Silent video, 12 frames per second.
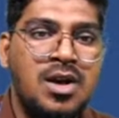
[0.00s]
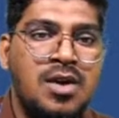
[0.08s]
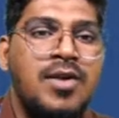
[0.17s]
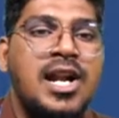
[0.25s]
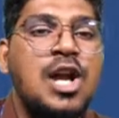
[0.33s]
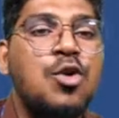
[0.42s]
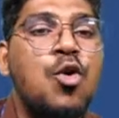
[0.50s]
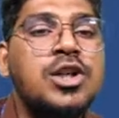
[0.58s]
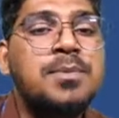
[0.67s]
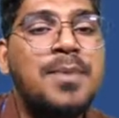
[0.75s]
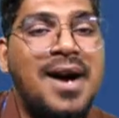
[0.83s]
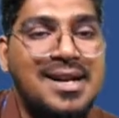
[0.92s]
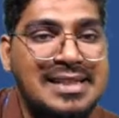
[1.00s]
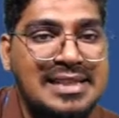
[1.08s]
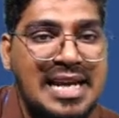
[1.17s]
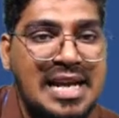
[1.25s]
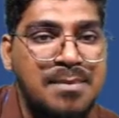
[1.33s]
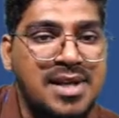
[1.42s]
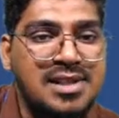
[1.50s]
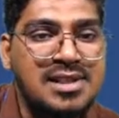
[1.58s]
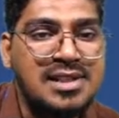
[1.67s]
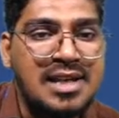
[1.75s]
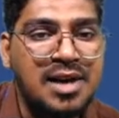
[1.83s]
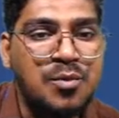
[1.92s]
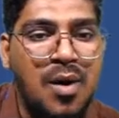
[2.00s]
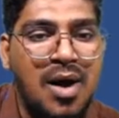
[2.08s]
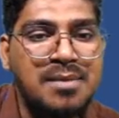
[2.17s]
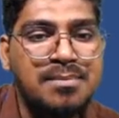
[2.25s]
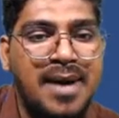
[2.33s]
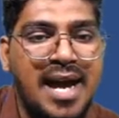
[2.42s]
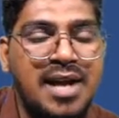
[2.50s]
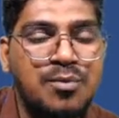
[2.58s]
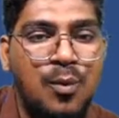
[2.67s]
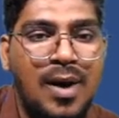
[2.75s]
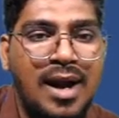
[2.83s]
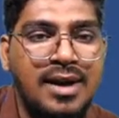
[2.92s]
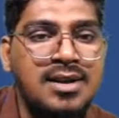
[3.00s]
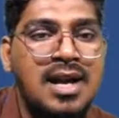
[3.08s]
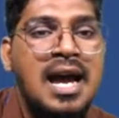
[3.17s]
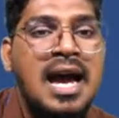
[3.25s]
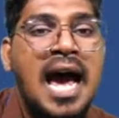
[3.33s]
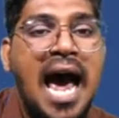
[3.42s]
When you are going to passing the images here one by one,